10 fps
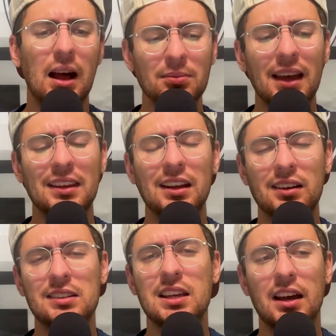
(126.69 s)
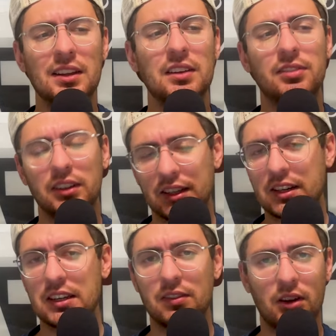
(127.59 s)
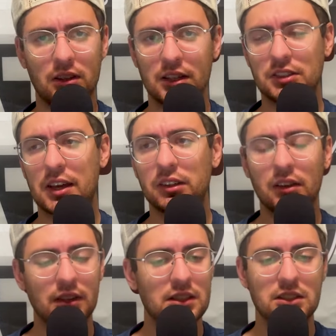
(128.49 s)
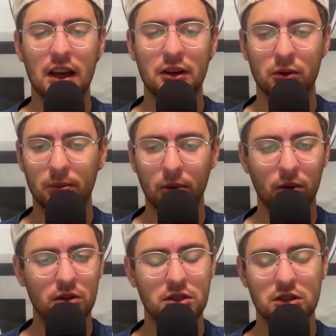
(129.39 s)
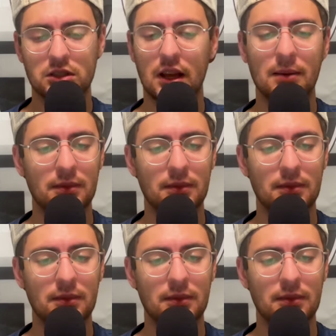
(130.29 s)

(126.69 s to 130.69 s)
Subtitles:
I'm not here to tell you the validity of all this. I don't have insider reports.